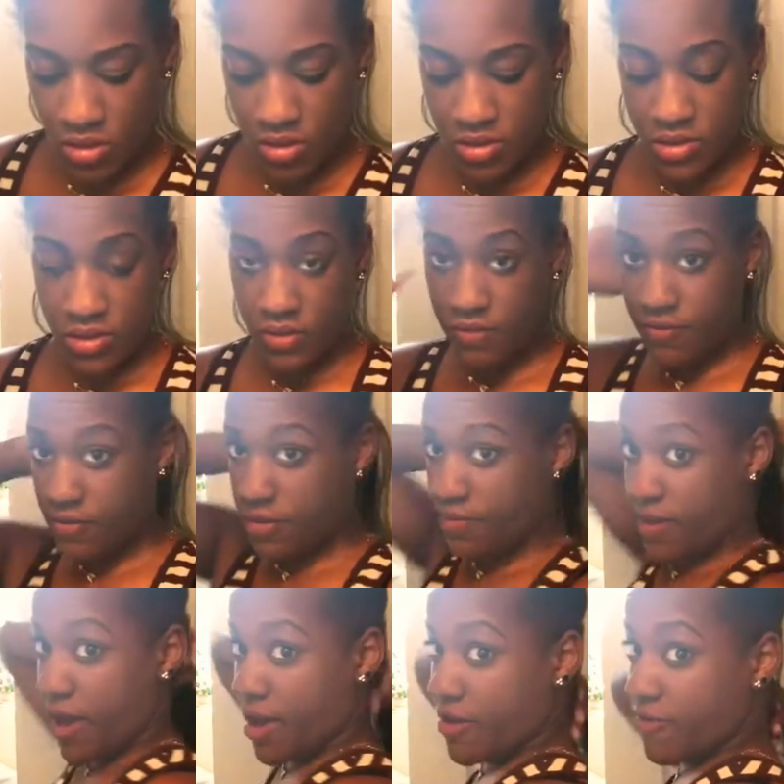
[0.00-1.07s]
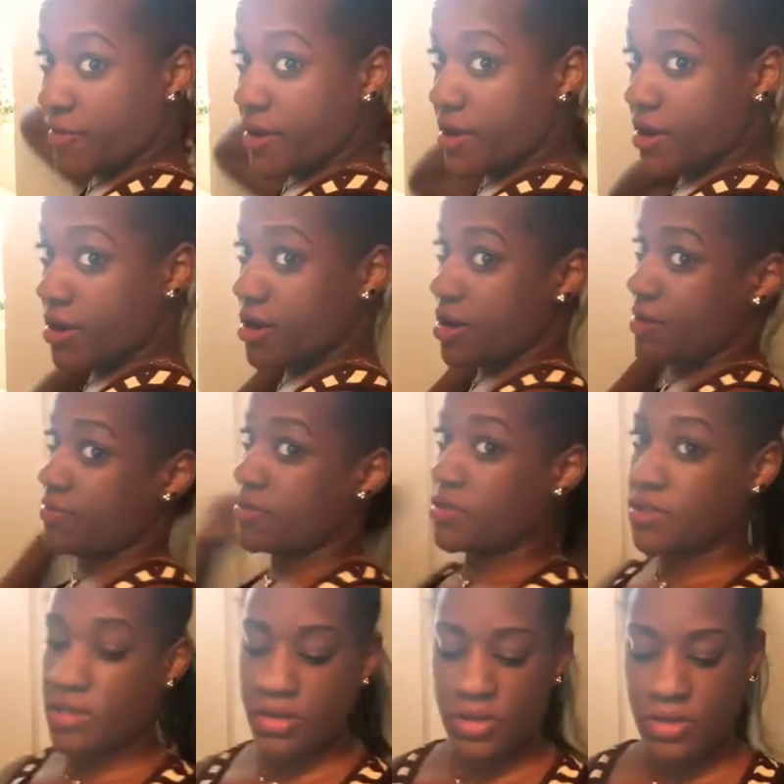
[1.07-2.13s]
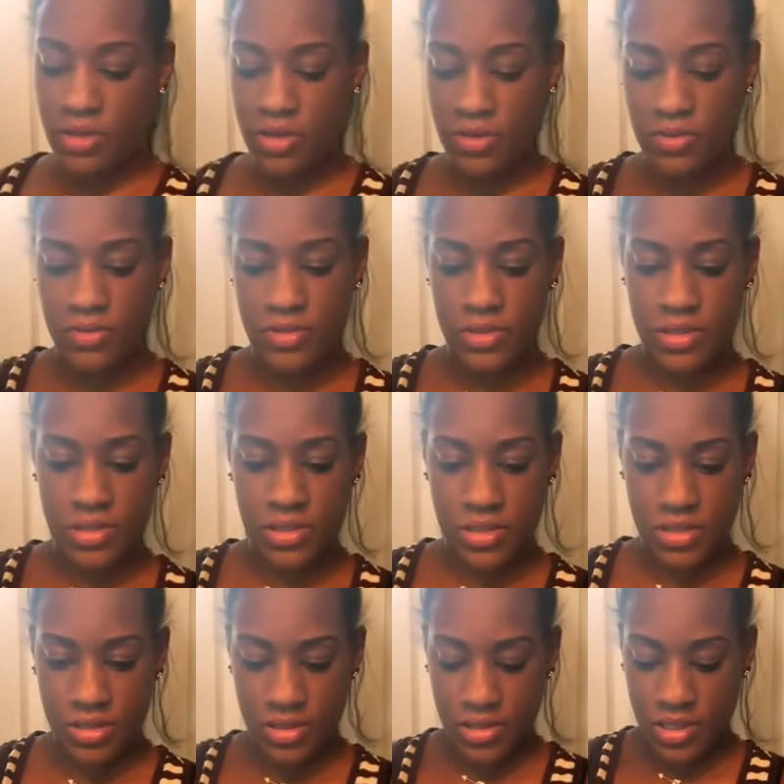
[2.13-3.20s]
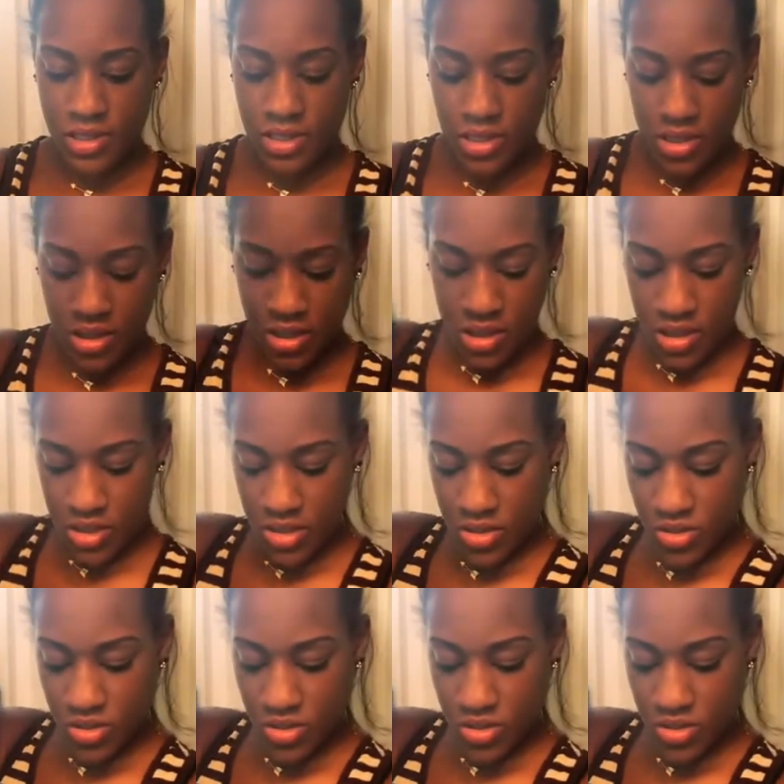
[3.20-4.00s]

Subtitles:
so for the back of my hair, I'm just gonna use the,